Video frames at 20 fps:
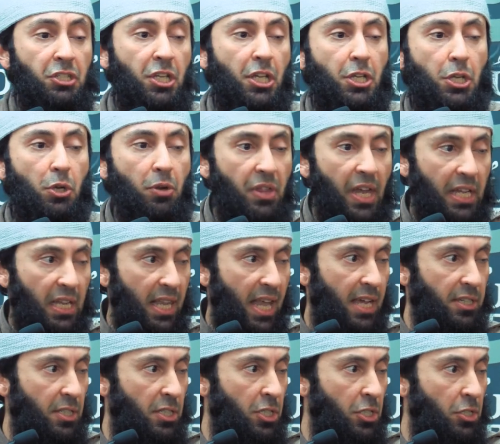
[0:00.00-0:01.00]
secure that
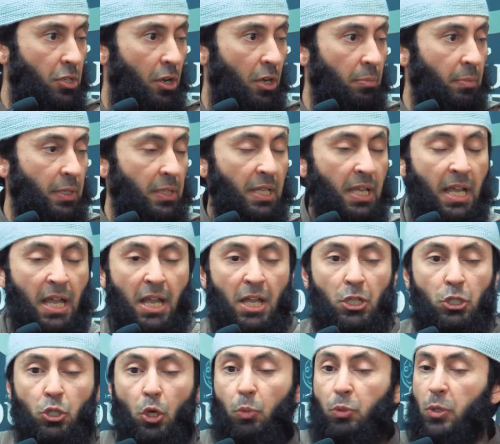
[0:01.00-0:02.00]
last installment.
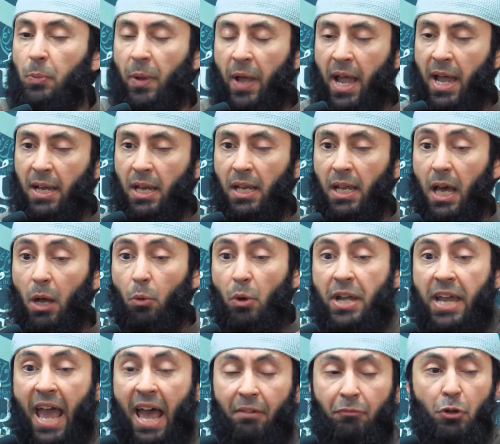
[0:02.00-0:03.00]
So subhanallah
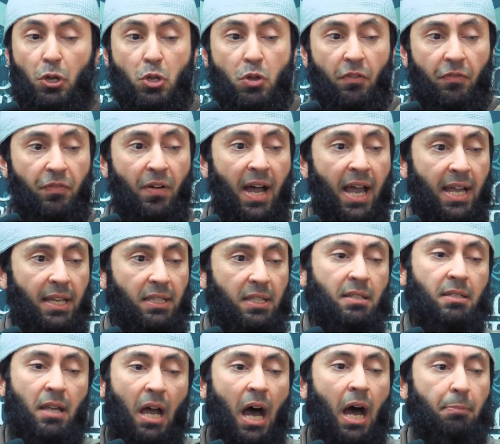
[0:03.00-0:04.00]
whenever you find
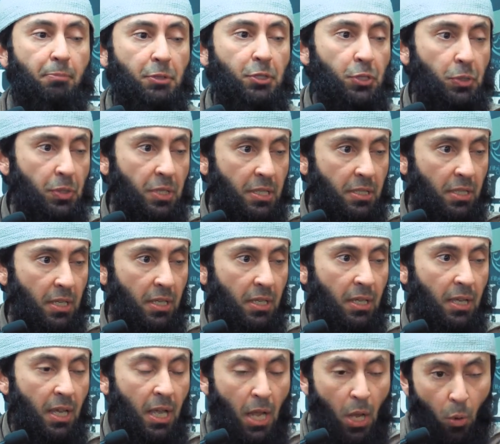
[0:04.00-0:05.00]
this opportunity
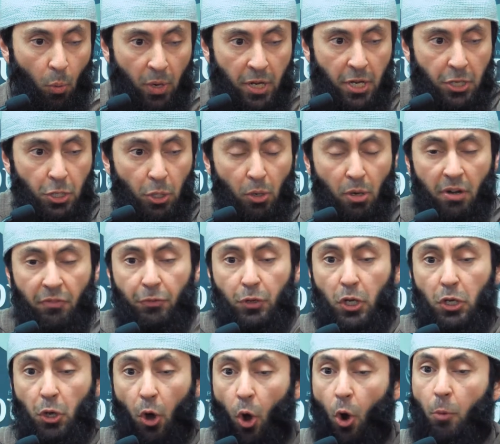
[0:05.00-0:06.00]
when a door of
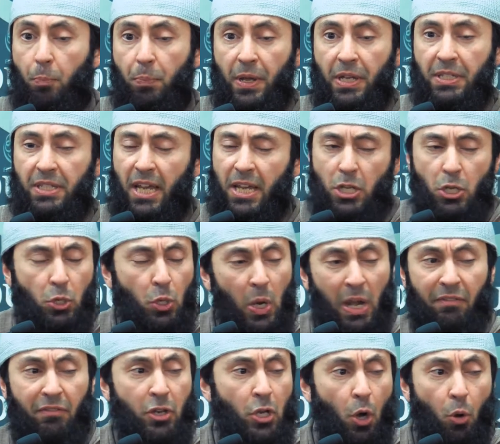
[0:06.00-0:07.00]
good opens and you
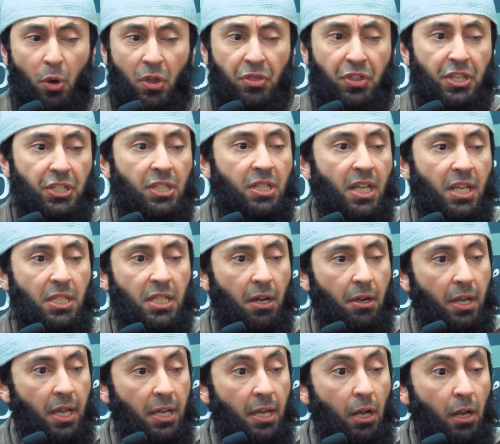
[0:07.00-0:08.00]
don't even know when these things
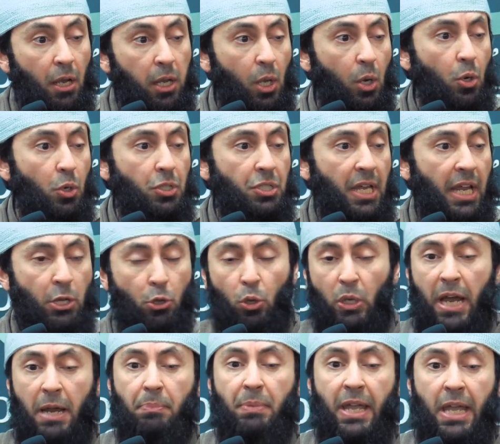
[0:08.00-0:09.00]
are going to close and you
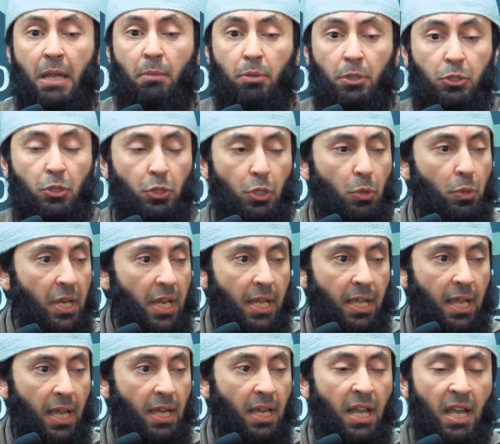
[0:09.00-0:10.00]
will not be able to do it
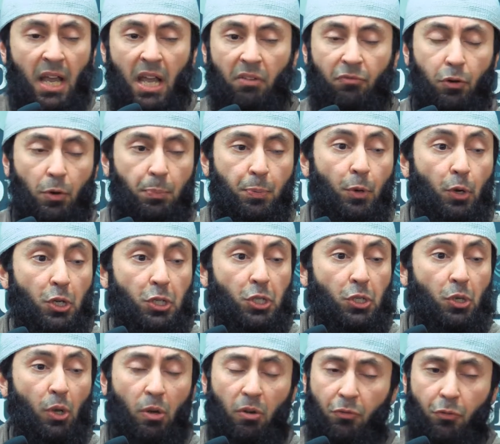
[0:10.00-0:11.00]
again for
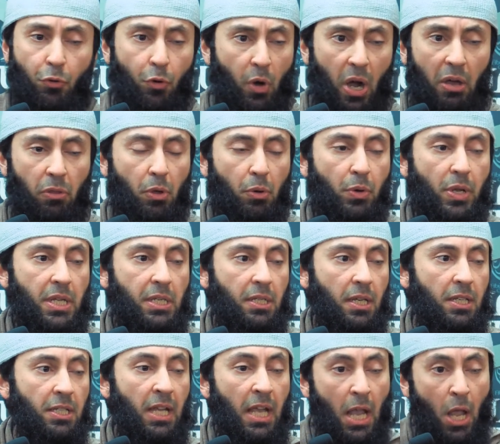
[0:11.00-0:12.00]
personal or for other
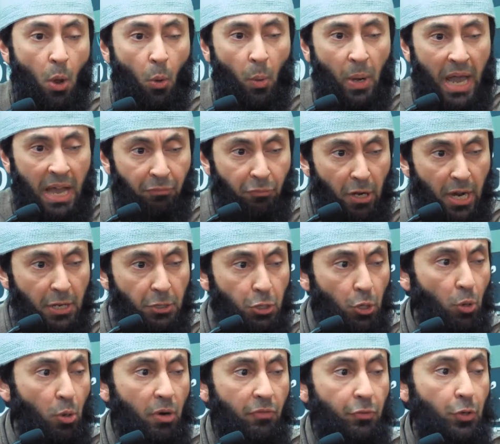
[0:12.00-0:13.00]
reasons whenever a
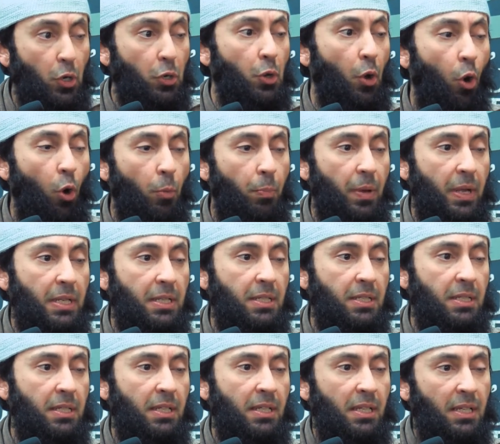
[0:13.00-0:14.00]
door of good
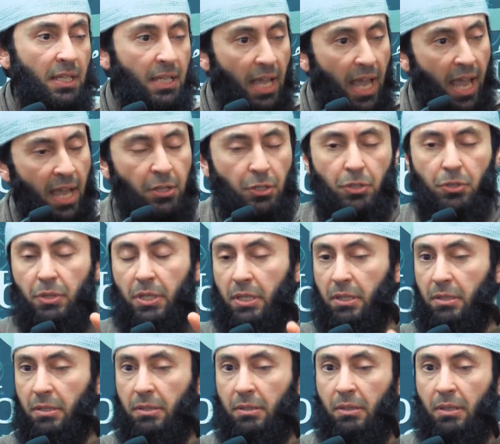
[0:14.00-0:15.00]
opens enter
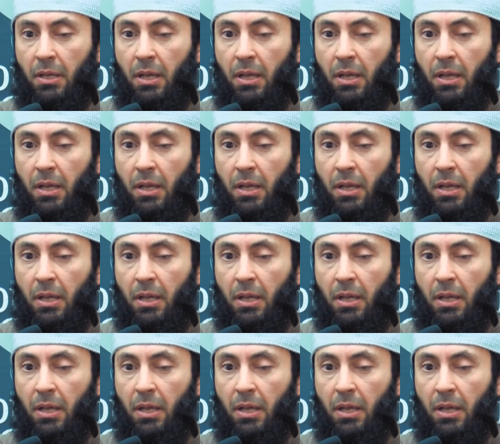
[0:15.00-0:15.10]
it.